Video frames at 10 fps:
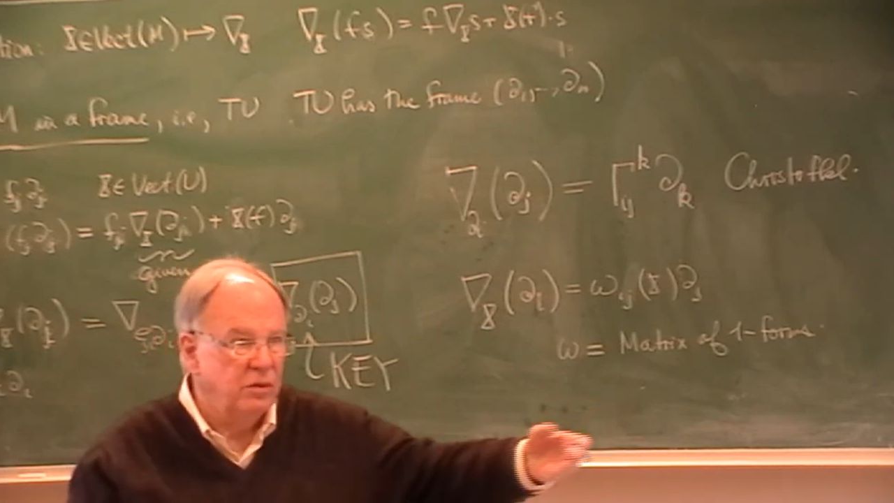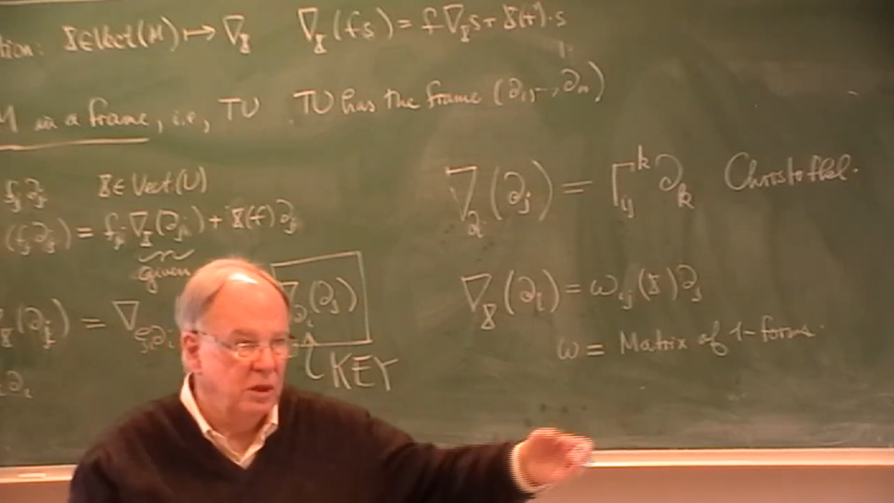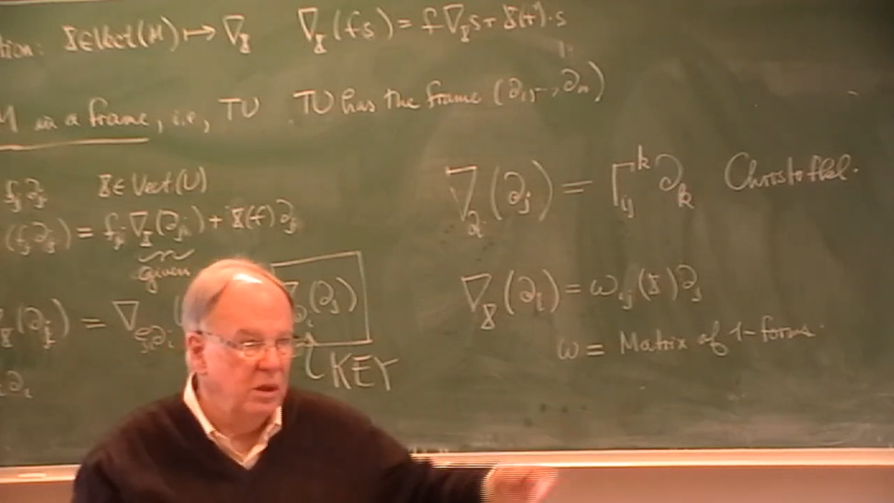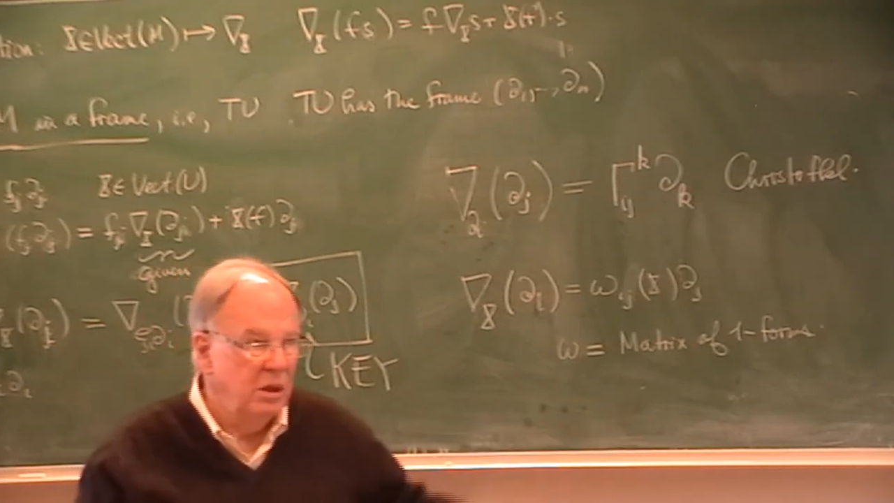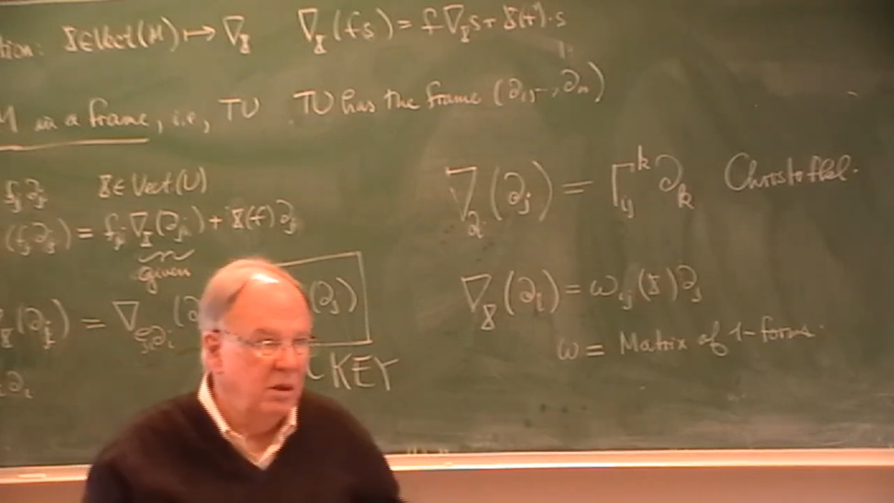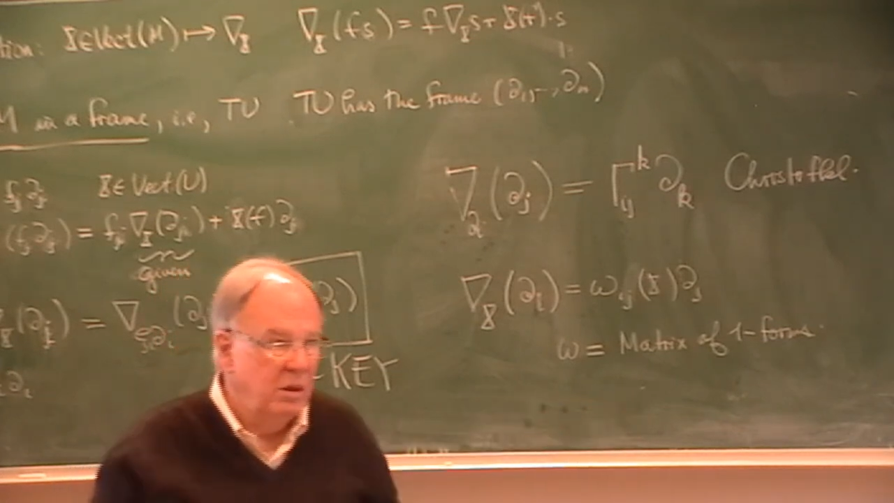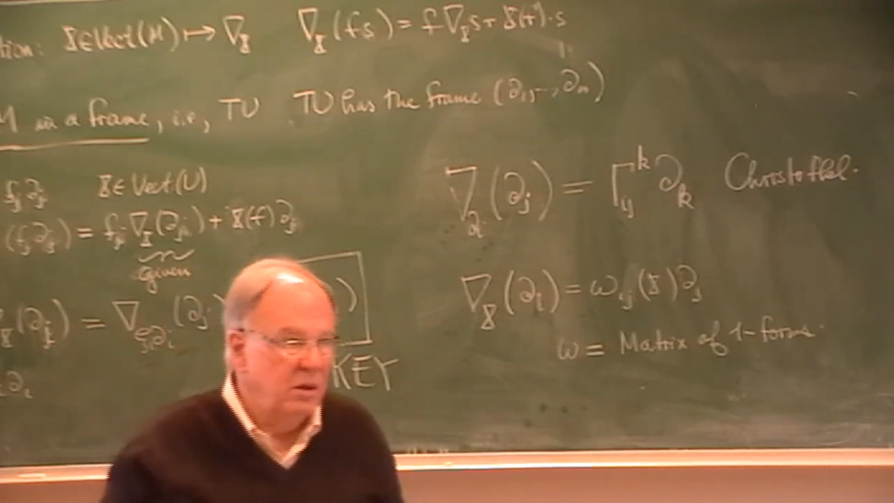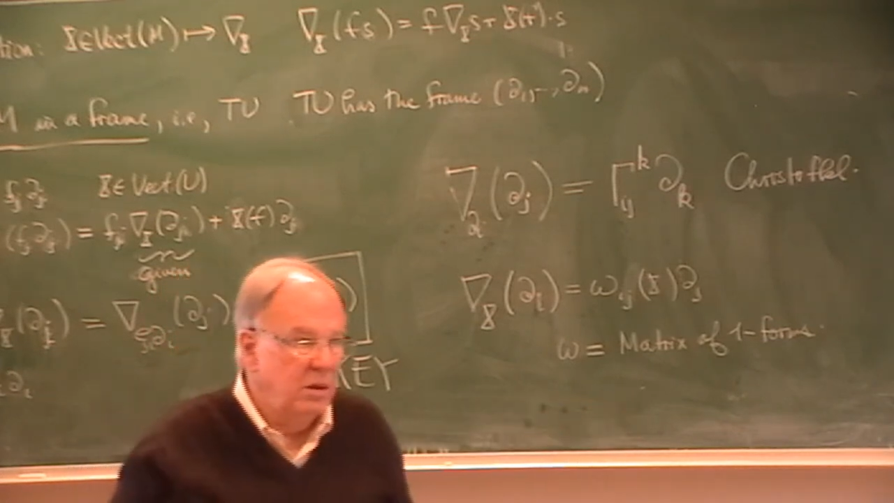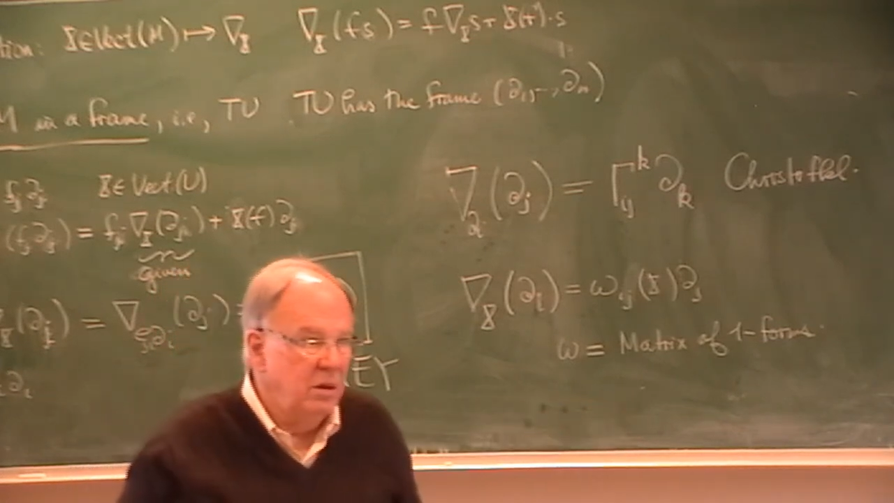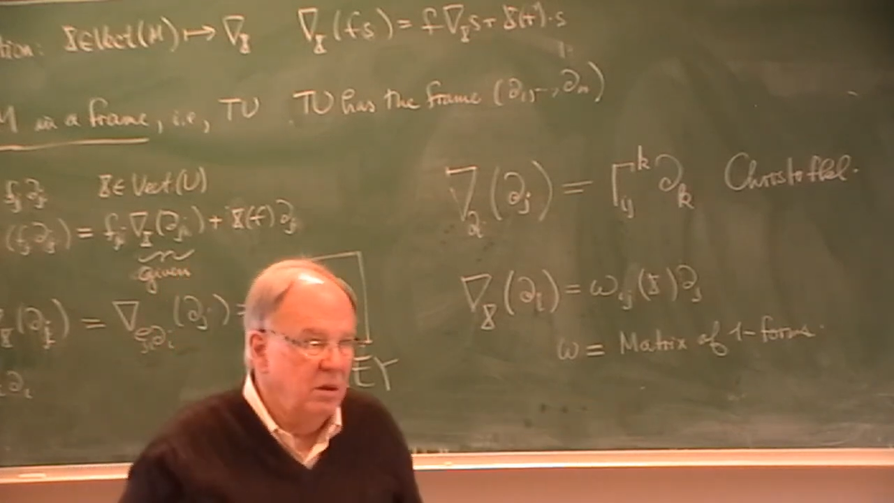forms
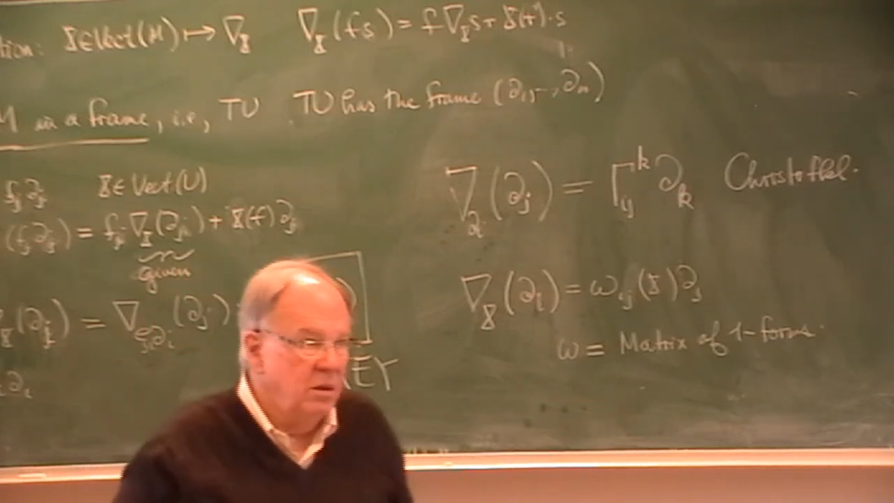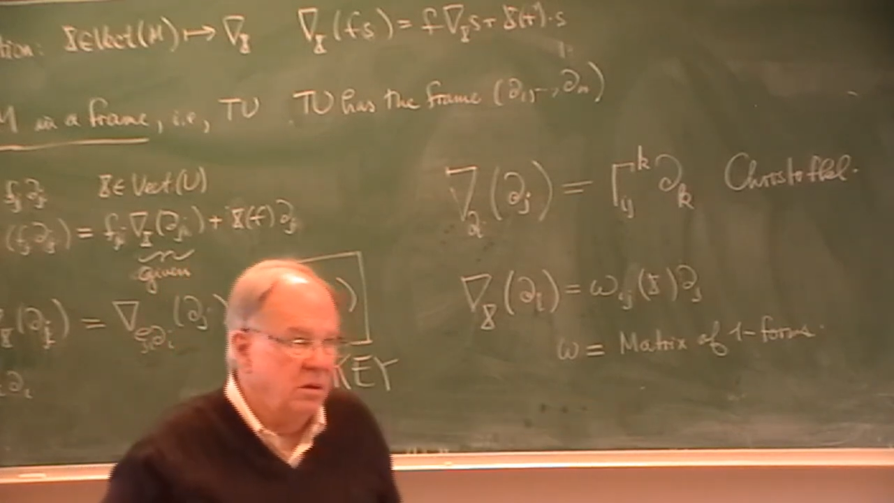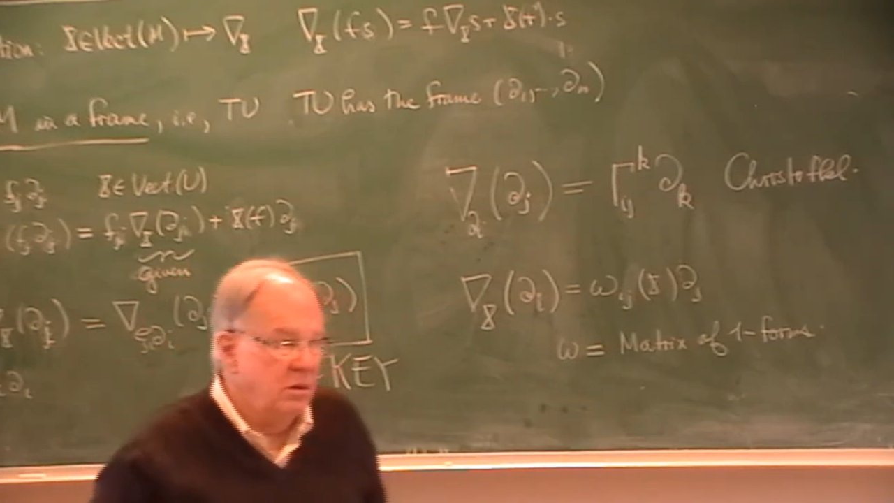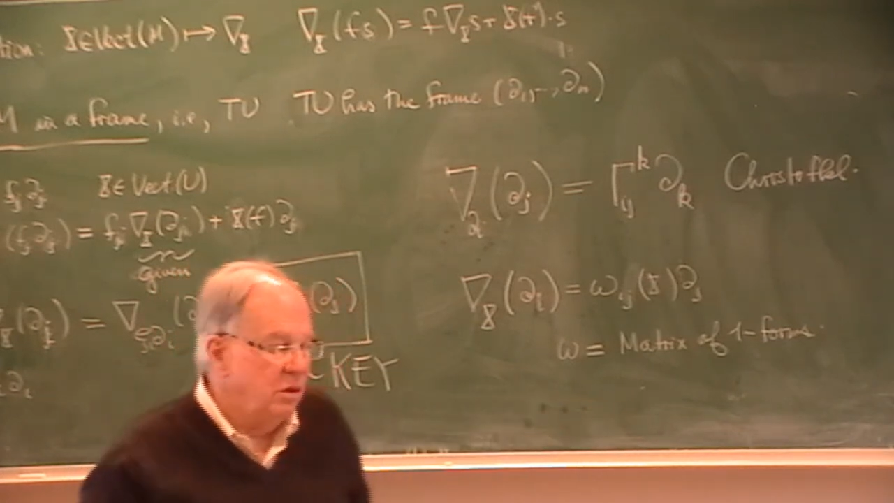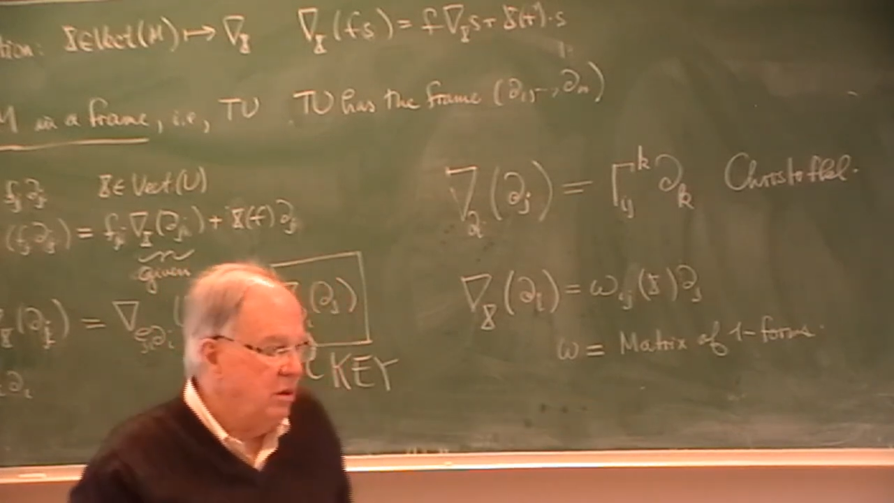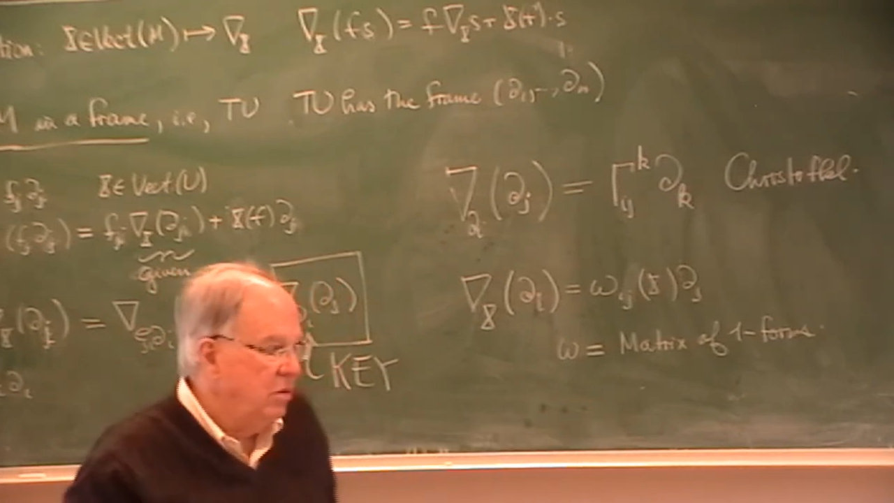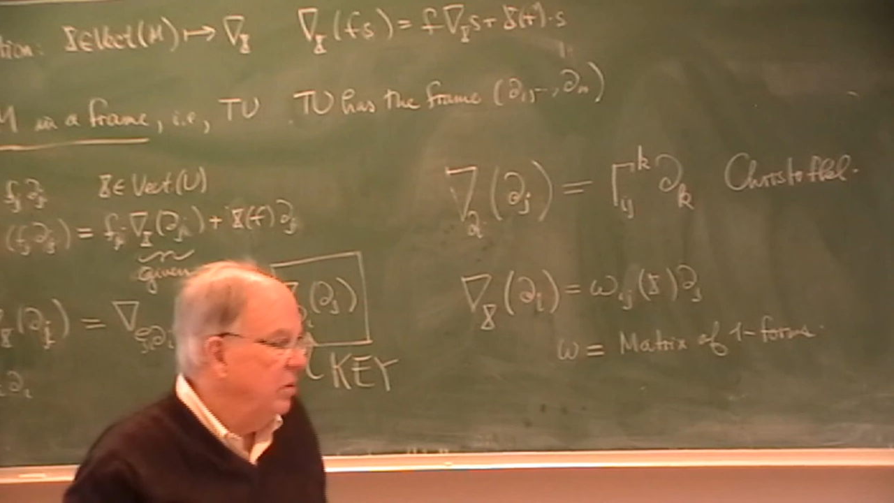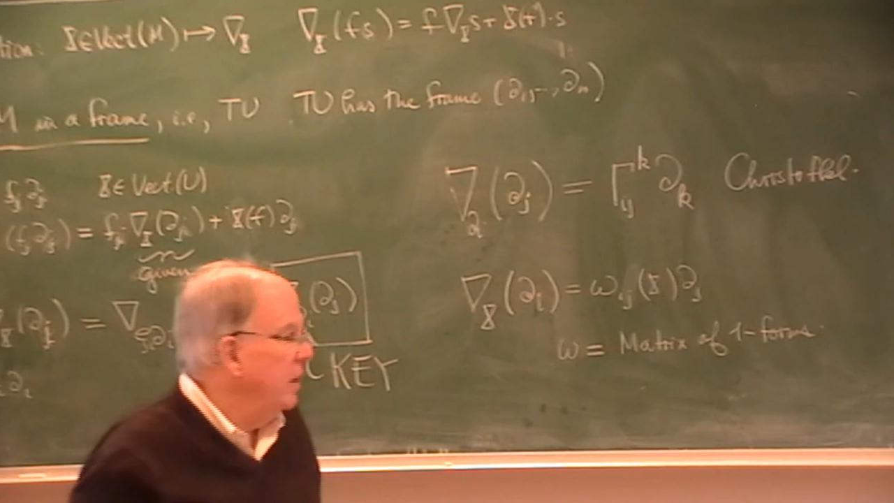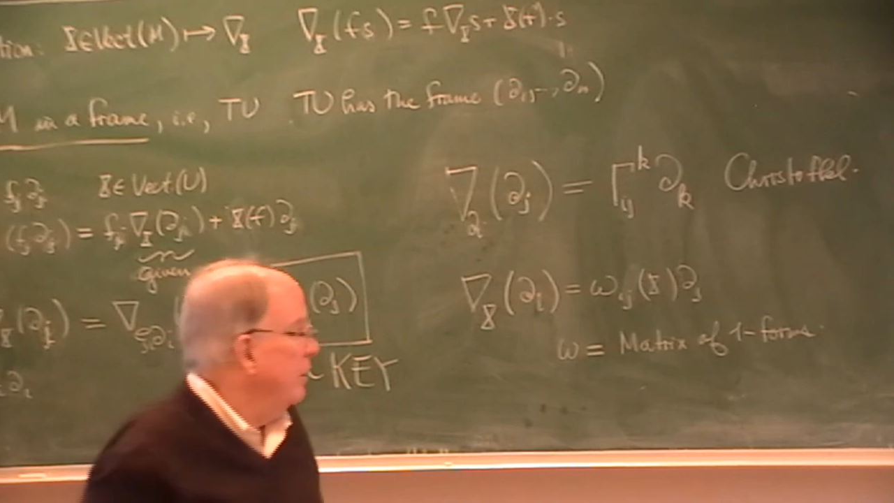to